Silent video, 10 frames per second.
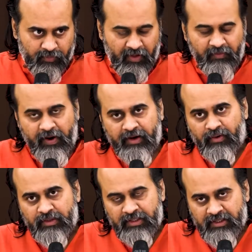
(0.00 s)
In fact,
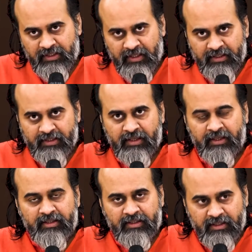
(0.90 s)
consciousness
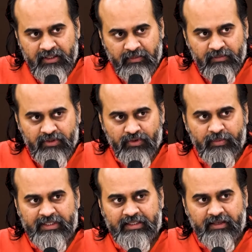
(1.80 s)
seems to
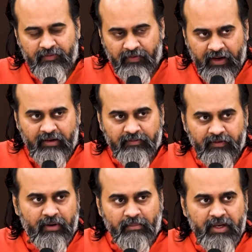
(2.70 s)
be suffering
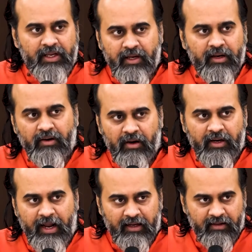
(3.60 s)
from material
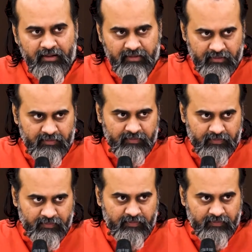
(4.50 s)
contact.
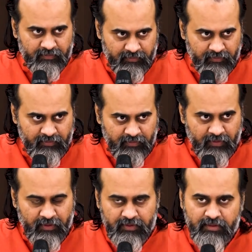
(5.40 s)

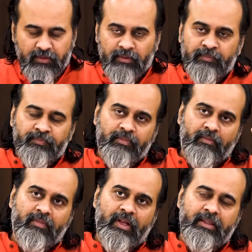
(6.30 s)
So,
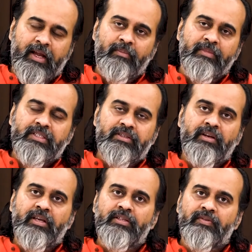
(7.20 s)
that
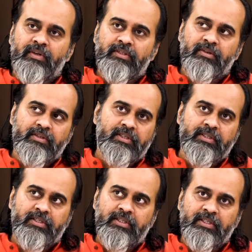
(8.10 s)
mystery is what is
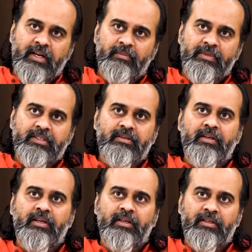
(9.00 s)
consciousness, that
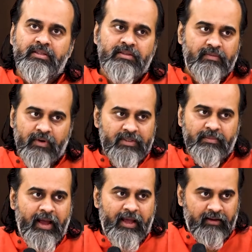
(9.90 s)
mystery is what is
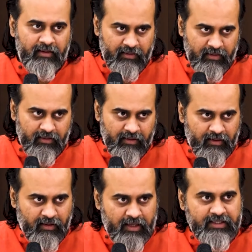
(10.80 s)
man.
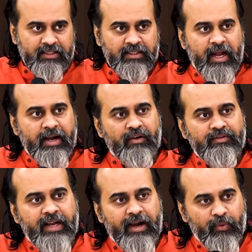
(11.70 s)
A kind of
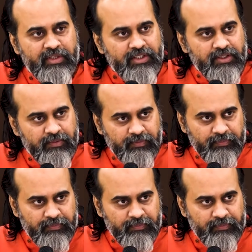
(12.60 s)
sandwich